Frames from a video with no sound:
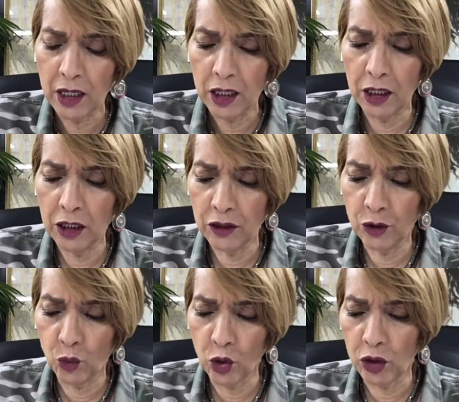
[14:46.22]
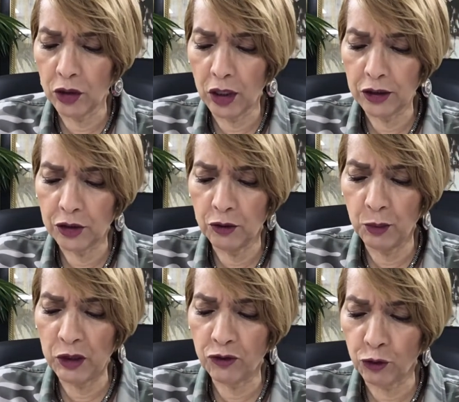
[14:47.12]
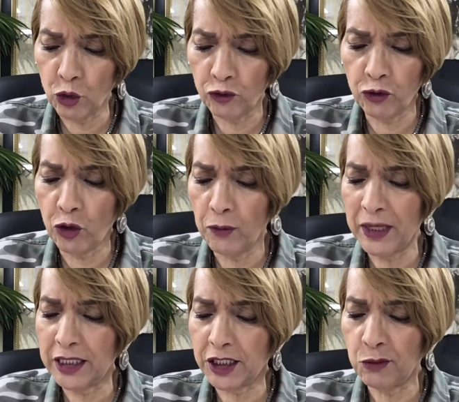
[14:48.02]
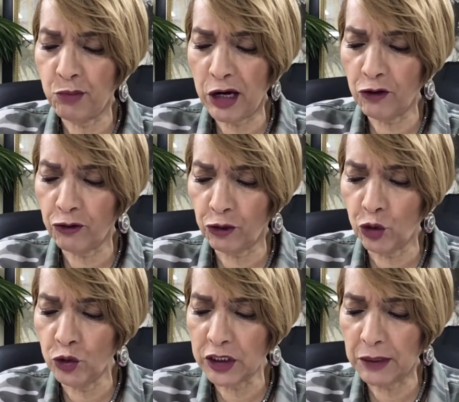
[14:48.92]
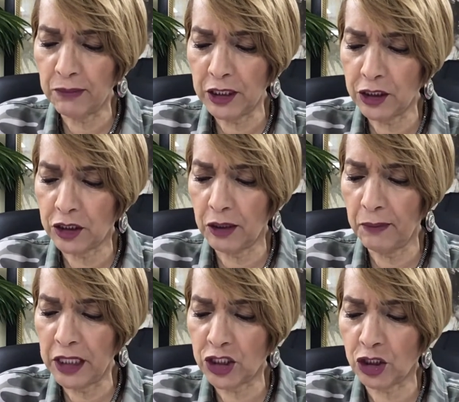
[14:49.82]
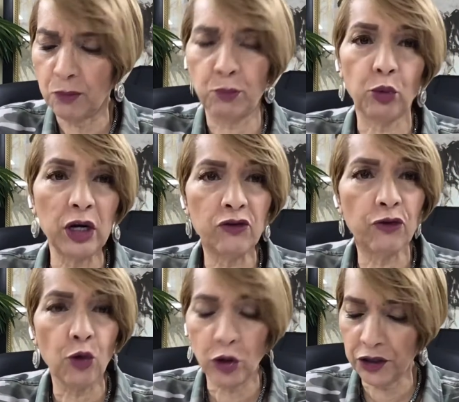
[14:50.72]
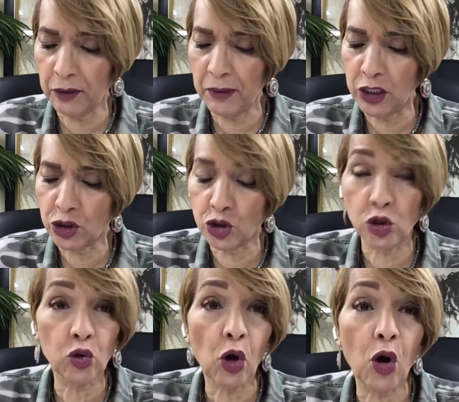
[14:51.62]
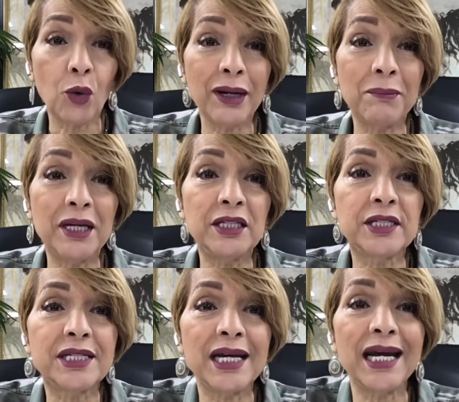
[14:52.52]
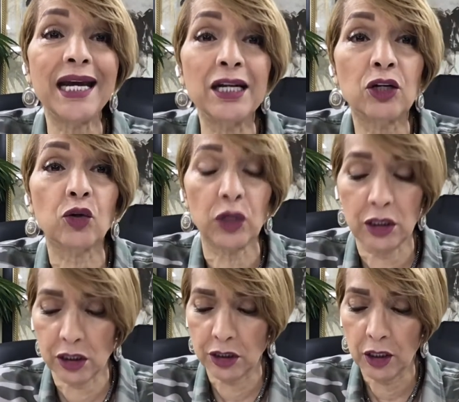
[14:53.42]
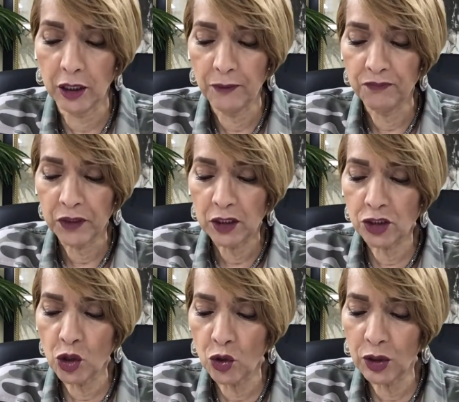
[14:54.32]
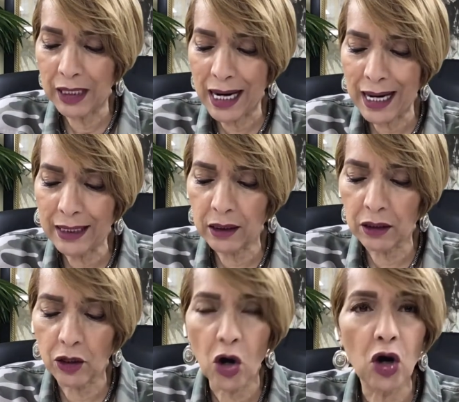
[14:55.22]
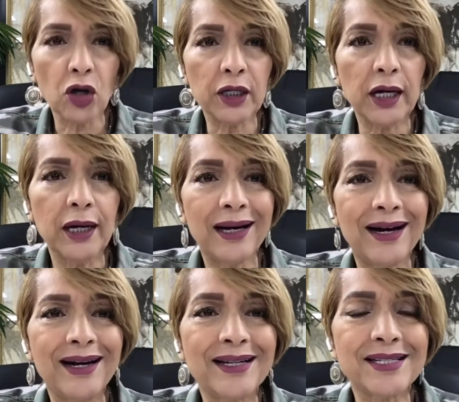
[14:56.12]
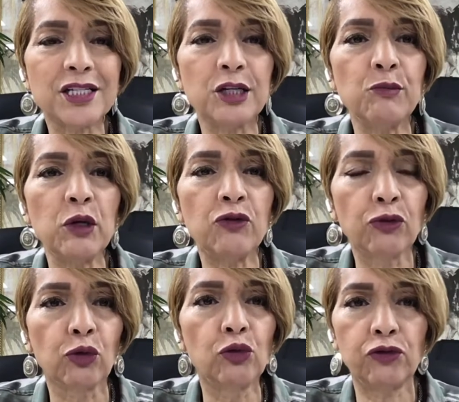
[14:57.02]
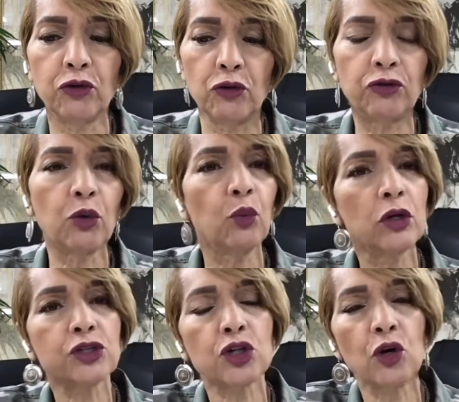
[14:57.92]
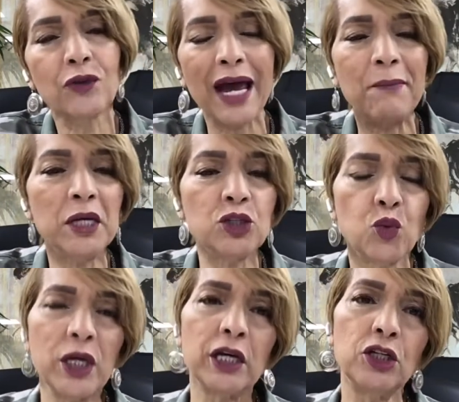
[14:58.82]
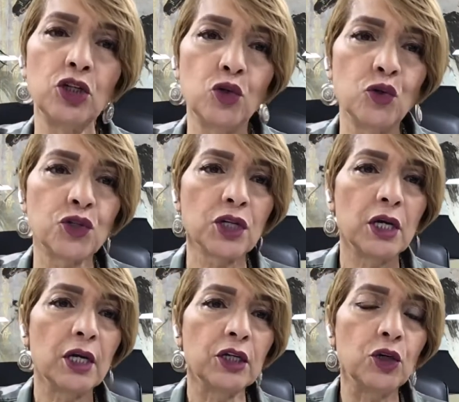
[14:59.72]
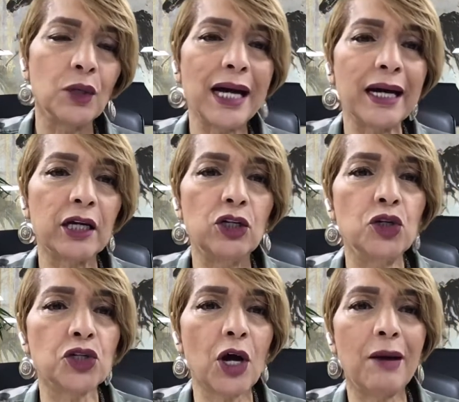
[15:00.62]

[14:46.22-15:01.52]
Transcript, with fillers: and the word uh, to be fruitful means to bear fruit, to means, it means to bring forth, it means to grow, and it means to increase. So God called us to be fruitful for so that means we can use you and I can use our